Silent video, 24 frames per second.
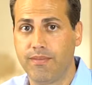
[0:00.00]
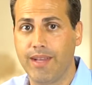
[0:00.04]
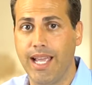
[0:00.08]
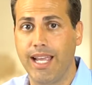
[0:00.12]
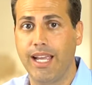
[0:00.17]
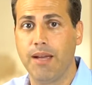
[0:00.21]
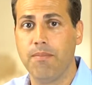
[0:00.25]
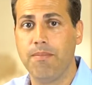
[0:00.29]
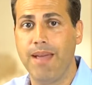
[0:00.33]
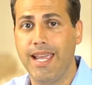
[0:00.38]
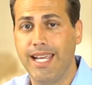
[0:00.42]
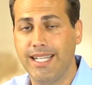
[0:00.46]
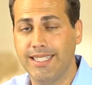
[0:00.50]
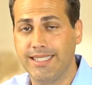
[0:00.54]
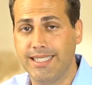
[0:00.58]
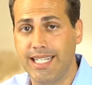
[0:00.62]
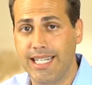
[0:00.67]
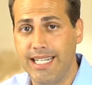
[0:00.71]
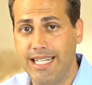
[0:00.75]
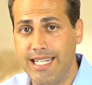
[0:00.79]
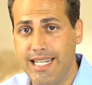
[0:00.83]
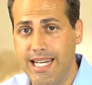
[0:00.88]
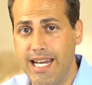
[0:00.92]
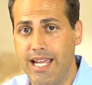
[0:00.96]
It can make a
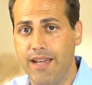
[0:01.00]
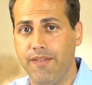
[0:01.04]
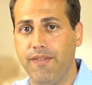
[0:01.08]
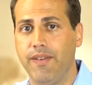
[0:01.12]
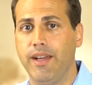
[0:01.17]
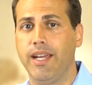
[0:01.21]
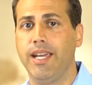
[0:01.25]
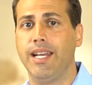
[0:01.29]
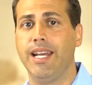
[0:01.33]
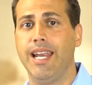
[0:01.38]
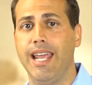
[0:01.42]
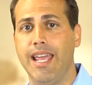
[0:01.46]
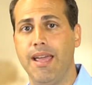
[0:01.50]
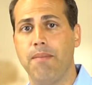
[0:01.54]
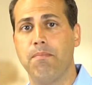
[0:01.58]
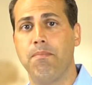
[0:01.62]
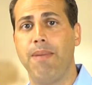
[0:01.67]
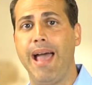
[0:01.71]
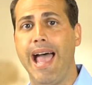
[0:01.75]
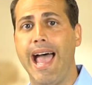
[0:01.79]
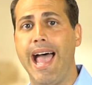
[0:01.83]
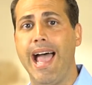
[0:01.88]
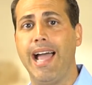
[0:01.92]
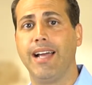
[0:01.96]
significant
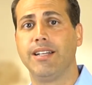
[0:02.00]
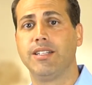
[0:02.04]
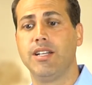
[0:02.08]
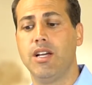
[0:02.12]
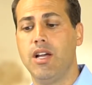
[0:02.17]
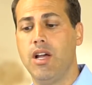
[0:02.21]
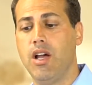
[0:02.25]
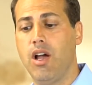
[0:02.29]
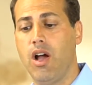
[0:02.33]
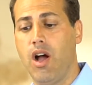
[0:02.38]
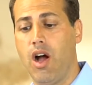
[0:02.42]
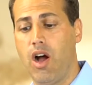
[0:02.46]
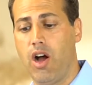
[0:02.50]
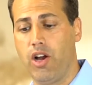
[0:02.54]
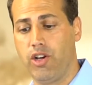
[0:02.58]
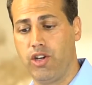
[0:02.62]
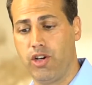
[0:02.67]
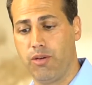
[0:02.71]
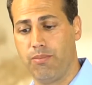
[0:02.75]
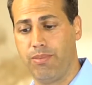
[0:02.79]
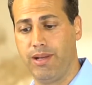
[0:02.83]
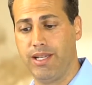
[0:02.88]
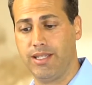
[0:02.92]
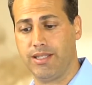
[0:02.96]
impact on
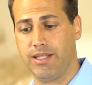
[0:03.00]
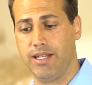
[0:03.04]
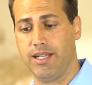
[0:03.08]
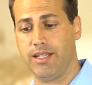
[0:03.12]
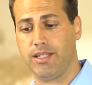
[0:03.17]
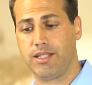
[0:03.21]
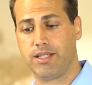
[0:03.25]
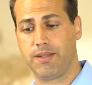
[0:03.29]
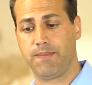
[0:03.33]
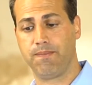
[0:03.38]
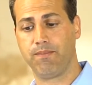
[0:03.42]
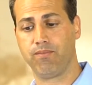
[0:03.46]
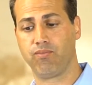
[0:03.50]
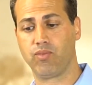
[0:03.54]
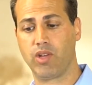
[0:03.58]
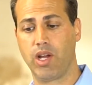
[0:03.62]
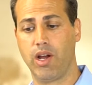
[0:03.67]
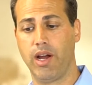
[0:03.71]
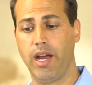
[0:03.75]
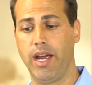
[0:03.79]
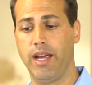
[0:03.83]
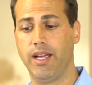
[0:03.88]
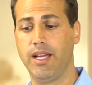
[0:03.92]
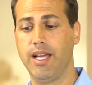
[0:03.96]
your business,
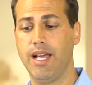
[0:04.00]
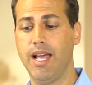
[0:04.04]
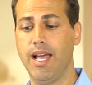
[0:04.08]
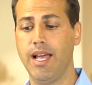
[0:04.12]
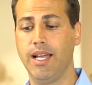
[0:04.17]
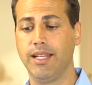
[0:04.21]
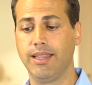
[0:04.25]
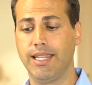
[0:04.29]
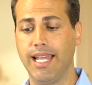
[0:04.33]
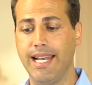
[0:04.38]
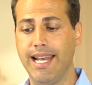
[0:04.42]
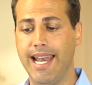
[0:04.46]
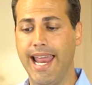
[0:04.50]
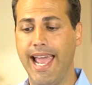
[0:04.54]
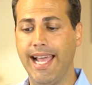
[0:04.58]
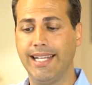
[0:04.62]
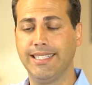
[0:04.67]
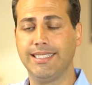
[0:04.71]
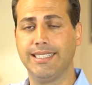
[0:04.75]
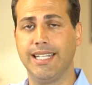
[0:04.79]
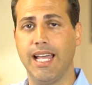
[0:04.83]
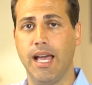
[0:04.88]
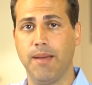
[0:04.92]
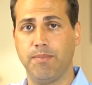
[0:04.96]
all right? The
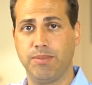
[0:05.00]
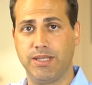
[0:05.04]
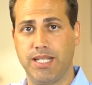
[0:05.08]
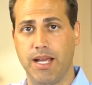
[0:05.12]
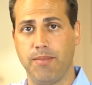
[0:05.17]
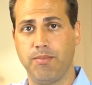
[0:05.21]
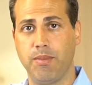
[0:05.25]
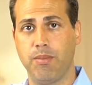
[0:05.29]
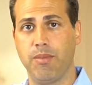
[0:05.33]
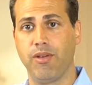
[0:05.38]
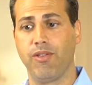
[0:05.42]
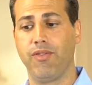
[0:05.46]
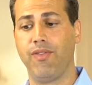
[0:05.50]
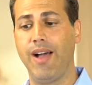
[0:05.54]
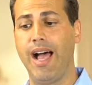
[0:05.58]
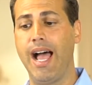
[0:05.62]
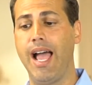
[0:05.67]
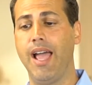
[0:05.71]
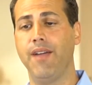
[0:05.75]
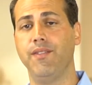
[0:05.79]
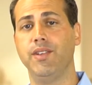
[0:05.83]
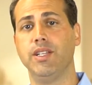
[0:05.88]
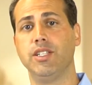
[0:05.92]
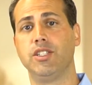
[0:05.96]
next step, step number
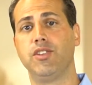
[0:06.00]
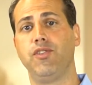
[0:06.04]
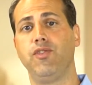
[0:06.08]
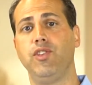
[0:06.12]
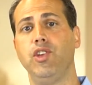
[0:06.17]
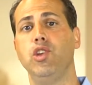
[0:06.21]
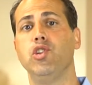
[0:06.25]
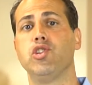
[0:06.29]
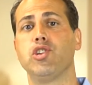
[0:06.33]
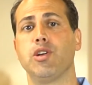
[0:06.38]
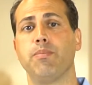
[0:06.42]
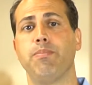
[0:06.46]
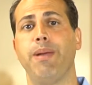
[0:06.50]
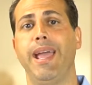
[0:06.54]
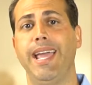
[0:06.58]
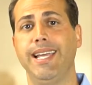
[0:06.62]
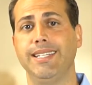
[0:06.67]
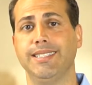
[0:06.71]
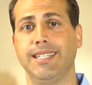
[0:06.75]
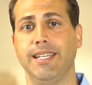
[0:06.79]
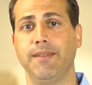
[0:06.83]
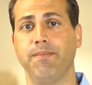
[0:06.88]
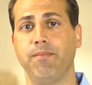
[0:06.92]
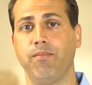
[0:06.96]
5, is future
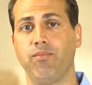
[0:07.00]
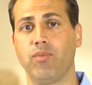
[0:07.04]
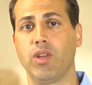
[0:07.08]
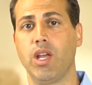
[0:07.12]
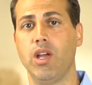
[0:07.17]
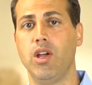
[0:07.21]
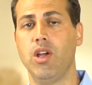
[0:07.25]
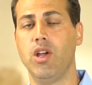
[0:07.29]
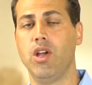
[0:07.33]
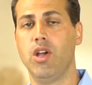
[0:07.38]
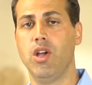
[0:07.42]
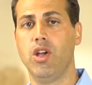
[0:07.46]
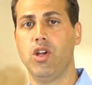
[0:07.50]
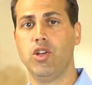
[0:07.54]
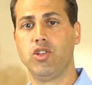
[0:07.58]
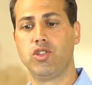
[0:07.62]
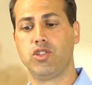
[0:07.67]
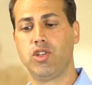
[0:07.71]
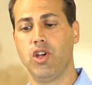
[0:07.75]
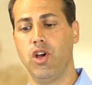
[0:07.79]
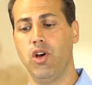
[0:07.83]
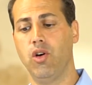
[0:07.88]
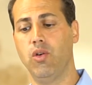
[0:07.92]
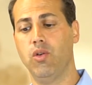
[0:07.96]
pacing.
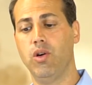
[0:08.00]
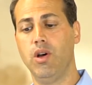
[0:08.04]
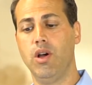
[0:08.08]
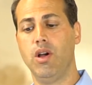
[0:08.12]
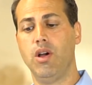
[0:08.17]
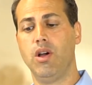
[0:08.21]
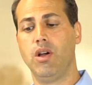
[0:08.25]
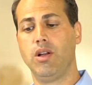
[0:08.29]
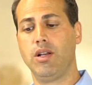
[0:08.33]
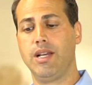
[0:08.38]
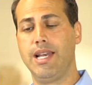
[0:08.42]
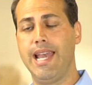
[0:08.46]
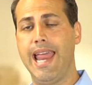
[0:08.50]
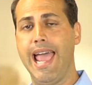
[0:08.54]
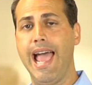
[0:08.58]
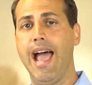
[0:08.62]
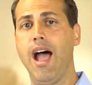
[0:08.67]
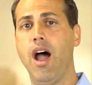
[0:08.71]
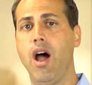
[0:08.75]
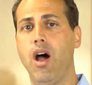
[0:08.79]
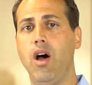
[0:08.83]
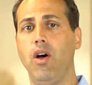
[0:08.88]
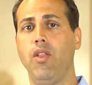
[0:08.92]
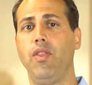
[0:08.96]
So
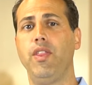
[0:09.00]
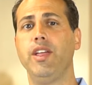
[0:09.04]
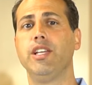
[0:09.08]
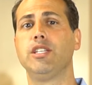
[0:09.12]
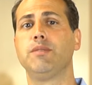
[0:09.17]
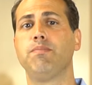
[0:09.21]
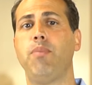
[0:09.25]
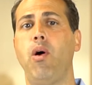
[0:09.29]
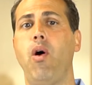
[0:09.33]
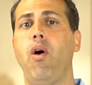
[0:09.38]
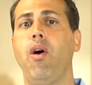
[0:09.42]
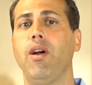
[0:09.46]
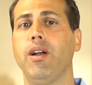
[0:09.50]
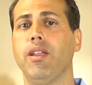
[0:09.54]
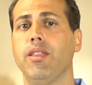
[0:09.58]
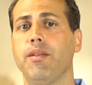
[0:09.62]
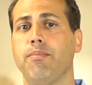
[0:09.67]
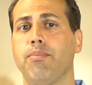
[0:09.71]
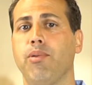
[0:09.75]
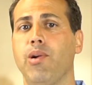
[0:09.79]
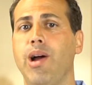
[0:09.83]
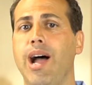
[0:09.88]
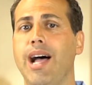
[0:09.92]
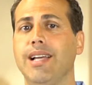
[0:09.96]
now this part of
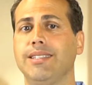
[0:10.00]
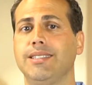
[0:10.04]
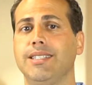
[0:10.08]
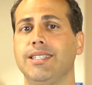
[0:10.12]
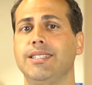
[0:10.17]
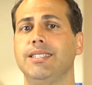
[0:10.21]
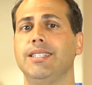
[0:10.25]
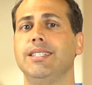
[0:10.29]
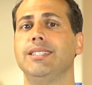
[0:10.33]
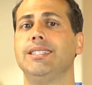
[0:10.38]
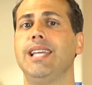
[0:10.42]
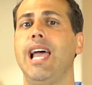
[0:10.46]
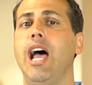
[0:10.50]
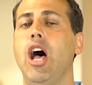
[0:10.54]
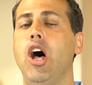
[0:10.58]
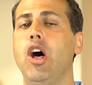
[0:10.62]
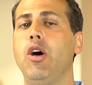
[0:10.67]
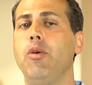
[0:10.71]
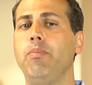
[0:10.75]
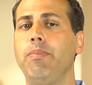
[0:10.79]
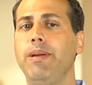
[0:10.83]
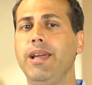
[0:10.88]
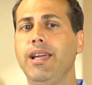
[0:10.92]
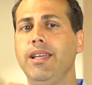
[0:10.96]
the process is
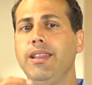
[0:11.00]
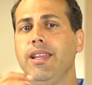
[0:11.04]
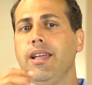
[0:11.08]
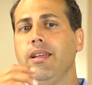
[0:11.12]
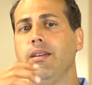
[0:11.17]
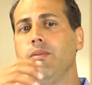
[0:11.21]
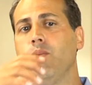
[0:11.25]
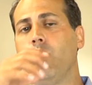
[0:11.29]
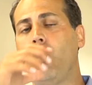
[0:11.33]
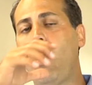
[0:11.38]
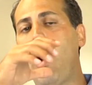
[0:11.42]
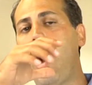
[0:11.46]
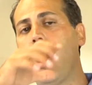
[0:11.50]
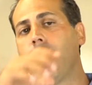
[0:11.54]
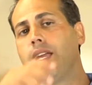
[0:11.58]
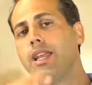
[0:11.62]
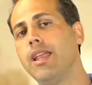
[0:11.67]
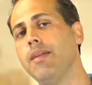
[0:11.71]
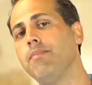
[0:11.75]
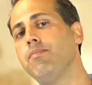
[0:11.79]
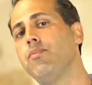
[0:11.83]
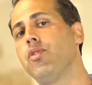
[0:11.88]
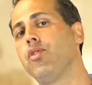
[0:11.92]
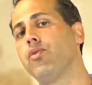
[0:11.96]
helping walk
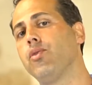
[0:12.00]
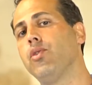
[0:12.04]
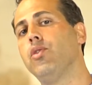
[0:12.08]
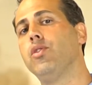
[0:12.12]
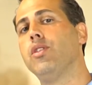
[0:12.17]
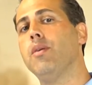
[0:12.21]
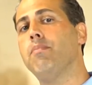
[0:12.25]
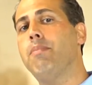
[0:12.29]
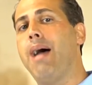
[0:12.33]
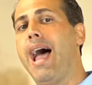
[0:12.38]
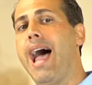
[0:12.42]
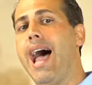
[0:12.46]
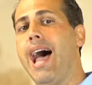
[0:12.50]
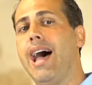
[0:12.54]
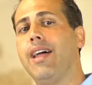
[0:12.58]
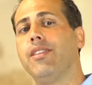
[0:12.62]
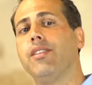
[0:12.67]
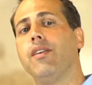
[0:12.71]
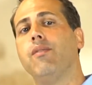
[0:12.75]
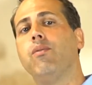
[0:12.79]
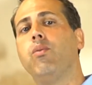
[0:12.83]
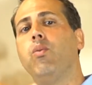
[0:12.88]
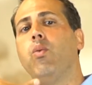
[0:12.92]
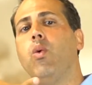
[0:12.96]
them through the
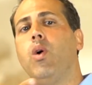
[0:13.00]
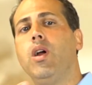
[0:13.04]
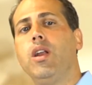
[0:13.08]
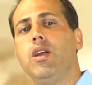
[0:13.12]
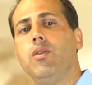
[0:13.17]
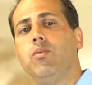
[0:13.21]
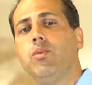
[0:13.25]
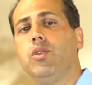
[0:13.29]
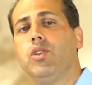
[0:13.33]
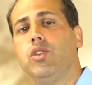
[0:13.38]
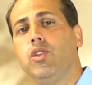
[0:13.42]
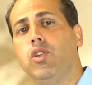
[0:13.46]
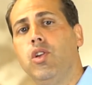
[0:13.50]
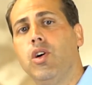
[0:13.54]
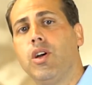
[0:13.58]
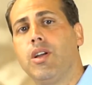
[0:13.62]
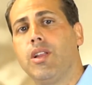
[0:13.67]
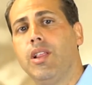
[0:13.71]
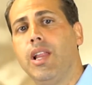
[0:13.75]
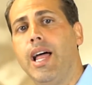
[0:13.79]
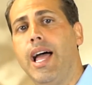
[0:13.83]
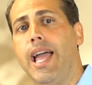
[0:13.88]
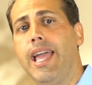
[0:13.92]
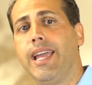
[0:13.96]
path of what it would
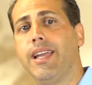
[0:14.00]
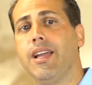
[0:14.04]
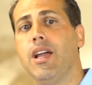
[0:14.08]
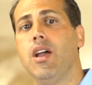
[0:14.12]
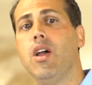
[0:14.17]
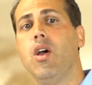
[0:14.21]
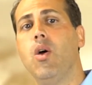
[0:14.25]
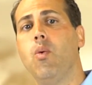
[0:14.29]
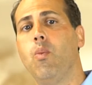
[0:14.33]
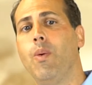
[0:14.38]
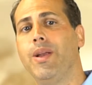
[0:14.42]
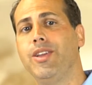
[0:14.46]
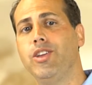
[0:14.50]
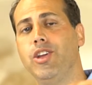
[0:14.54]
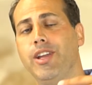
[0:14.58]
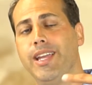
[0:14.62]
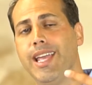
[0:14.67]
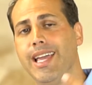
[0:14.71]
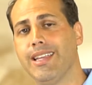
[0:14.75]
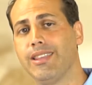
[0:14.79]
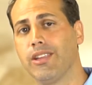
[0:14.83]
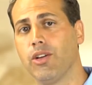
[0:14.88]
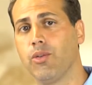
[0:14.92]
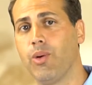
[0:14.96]
look like when you
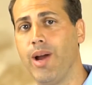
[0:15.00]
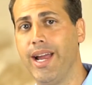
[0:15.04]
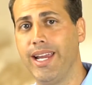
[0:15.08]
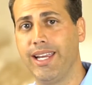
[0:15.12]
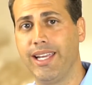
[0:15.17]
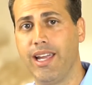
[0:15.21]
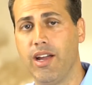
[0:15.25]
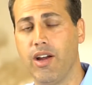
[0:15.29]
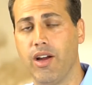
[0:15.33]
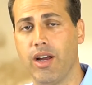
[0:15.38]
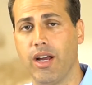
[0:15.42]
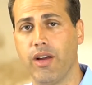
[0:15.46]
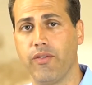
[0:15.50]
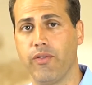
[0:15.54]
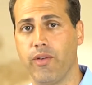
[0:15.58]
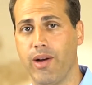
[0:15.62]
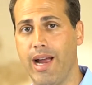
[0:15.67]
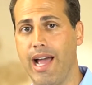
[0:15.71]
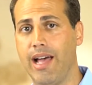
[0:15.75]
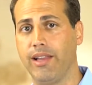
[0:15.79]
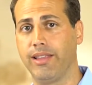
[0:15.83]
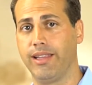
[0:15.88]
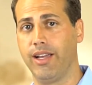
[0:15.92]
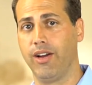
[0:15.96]
get the right
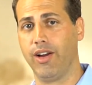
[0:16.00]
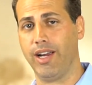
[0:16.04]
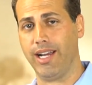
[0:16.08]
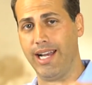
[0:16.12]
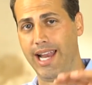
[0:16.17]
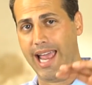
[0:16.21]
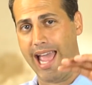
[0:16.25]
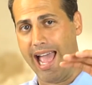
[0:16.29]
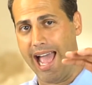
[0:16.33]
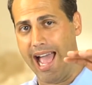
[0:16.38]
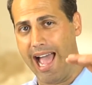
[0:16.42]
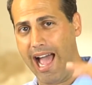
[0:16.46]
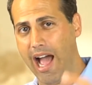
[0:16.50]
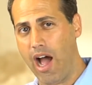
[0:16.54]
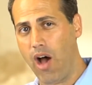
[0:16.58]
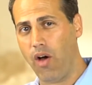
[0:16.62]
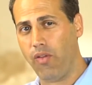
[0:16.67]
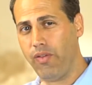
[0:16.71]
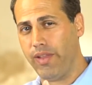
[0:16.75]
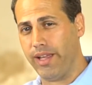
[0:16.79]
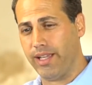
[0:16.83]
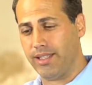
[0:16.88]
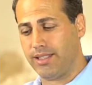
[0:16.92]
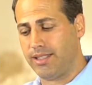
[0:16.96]
caregiver out there and
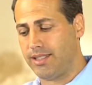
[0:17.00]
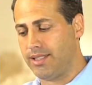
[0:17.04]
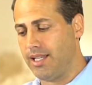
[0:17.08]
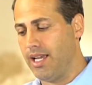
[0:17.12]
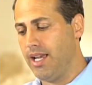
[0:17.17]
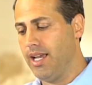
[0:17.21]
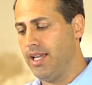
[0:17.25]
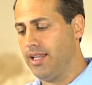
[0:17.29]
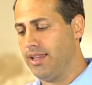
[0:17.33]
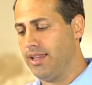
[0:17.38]
how this